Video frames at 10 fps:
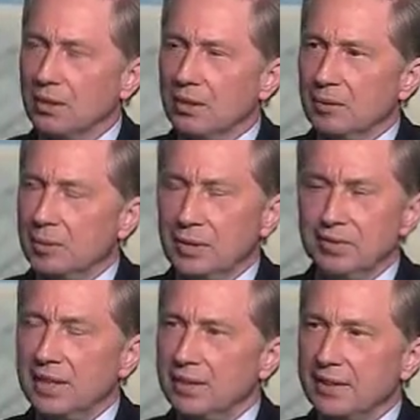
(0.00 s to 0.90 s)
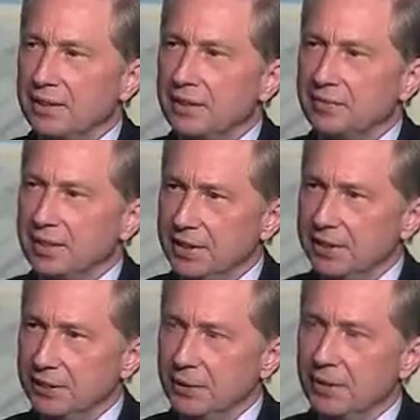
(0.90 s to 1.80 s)
I mean, you've taken a hell of a hit
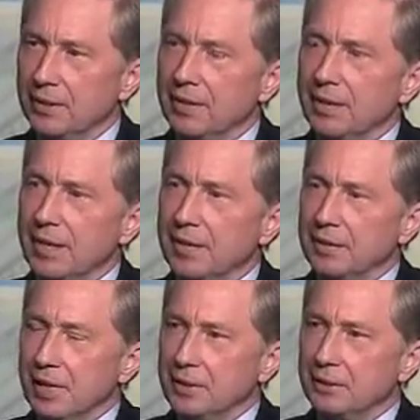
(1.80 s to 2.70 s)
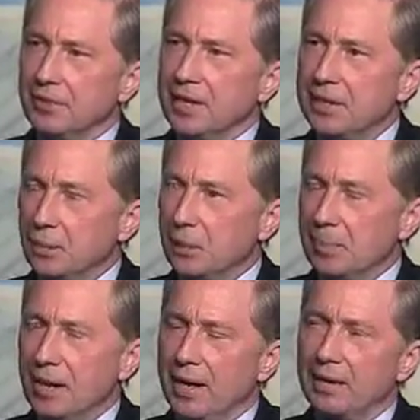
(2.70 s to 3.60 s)
here, and you're fighting your way
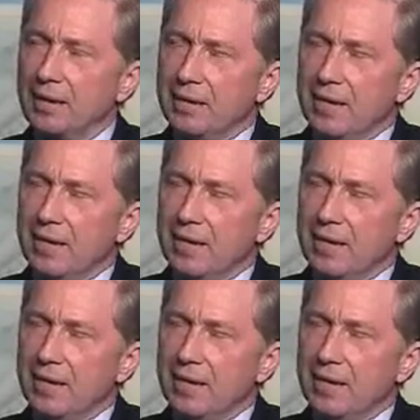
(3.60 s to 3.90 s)
back.